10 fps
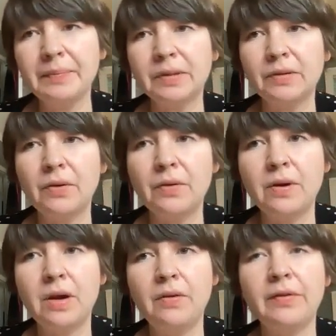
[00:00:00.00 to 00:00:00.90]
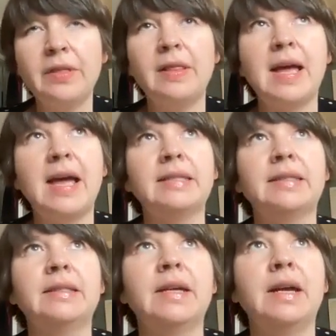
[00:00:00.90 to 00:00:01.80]
So over the
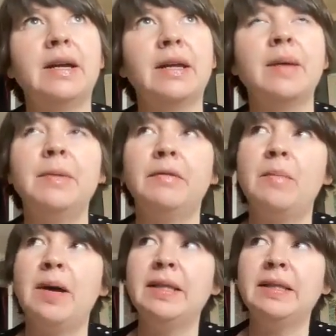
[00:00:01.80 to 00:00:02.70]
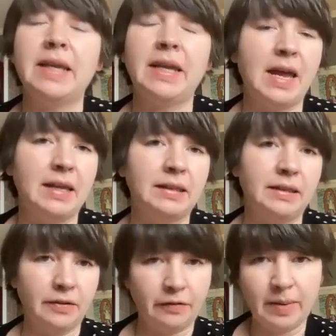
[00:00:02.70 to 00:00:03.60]
last couple of months, I guess,
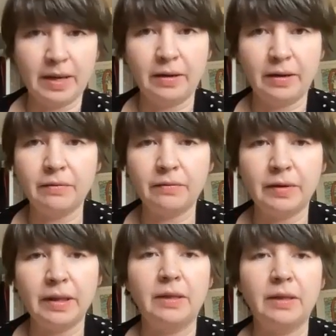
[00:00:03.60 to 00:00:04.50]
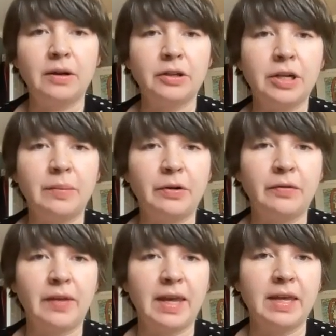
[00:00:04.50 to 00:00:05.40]
there have been a really large number
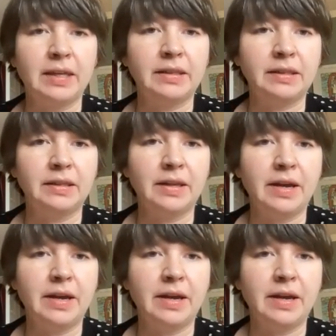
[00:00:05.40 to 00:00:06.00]
of kids